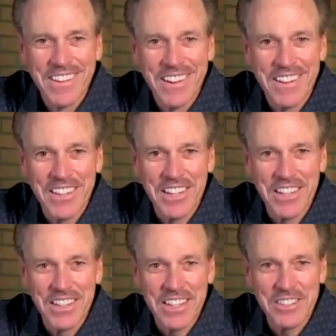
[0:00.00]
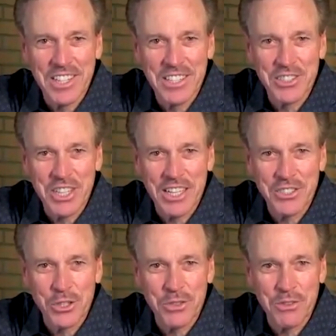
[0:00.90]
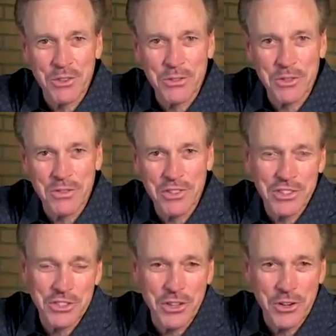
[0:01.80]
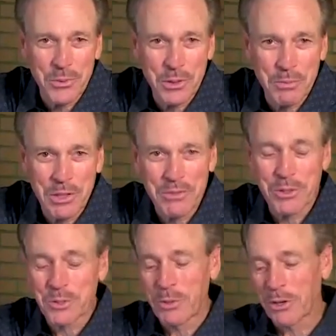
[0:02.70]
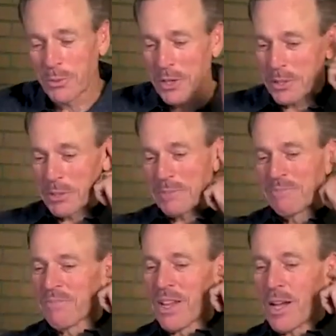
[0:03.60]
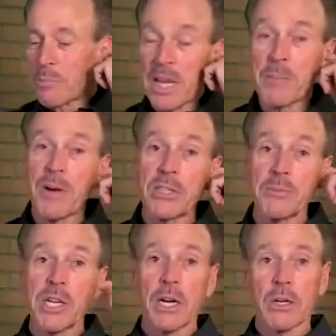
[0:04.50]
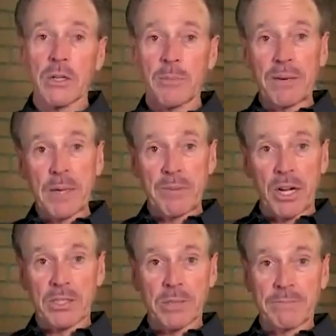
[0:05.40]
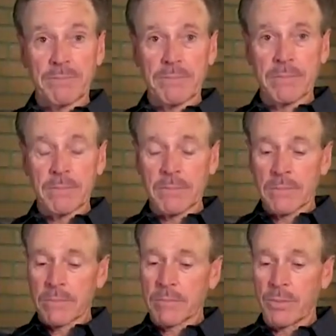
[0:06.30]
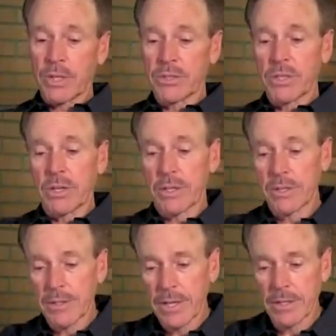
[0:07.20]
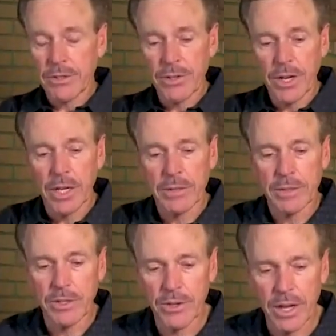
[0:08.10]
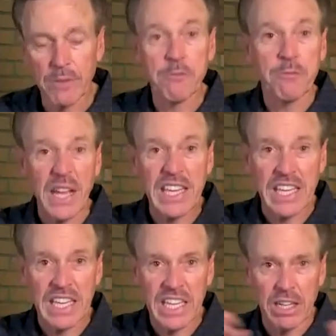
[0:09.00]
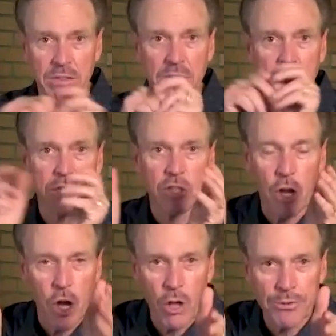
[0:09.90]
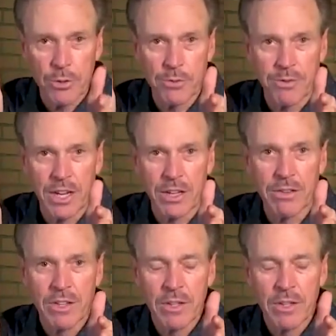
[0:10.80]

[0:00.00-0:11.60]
Again, that's the inside joke for those of you that started with me the first part of the week. But play possum. You got to learn to play possum. Praise God. And you're not faking anything. It's all through faith.